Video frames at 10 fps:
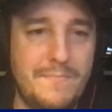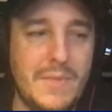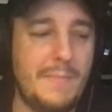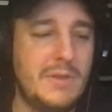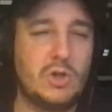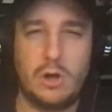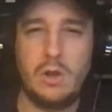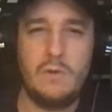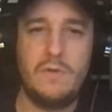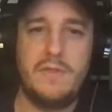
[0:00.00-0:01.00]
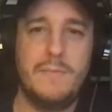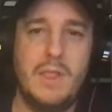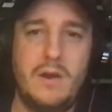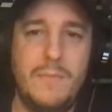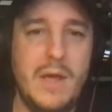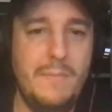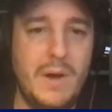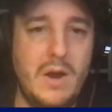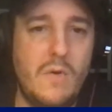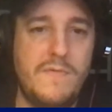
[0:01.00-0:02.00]
I've been struggling with them a little bit,
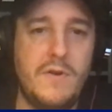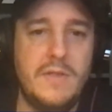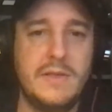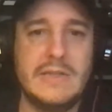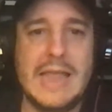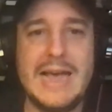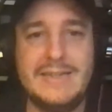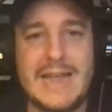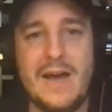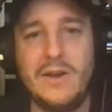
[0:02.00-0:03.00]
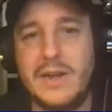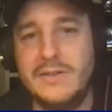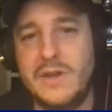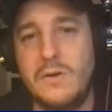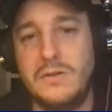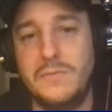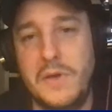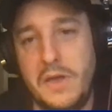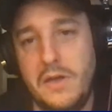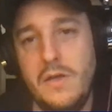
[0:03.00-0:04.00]
but hopefully this last outing is going to
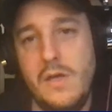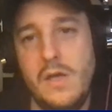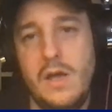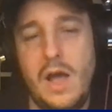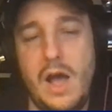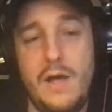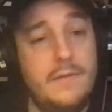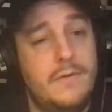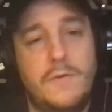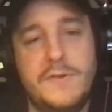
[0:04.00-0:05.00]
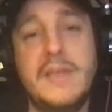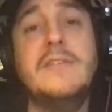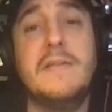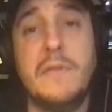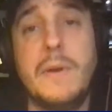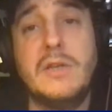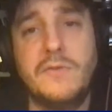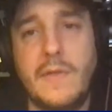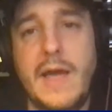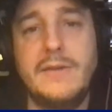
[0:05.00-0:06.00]
be, hopefully they save the best
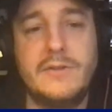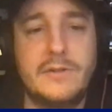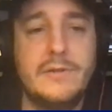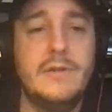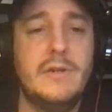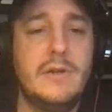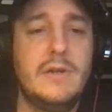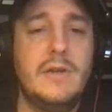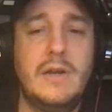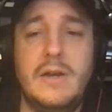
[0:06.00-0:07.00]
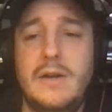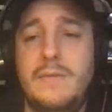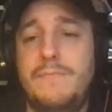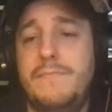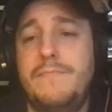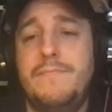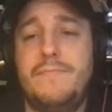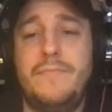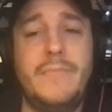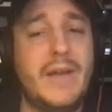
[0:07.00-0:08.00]
for last.
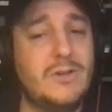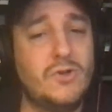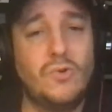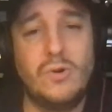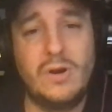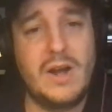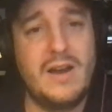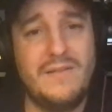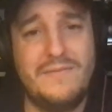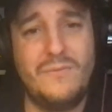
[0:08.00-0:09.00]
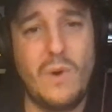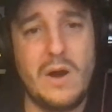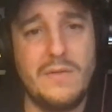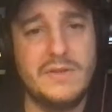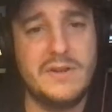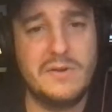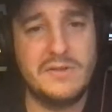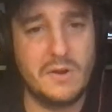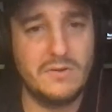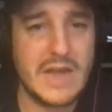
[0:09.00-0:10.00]
Not sure kind of where the series
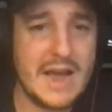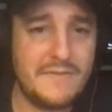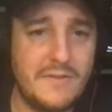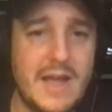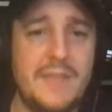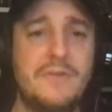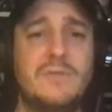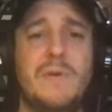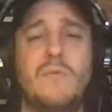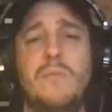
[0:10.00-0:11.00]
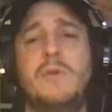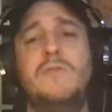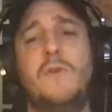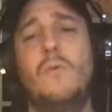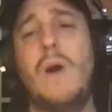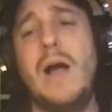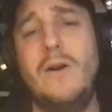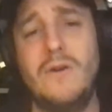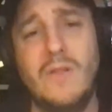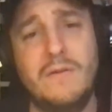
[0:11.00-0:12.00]
goes after that. There's been rumors for a
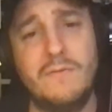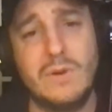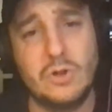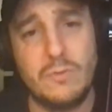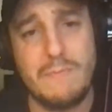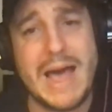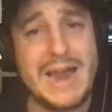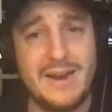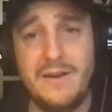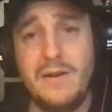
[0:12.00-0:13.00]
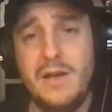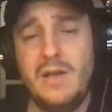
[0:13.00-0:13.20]
while of Richard Madden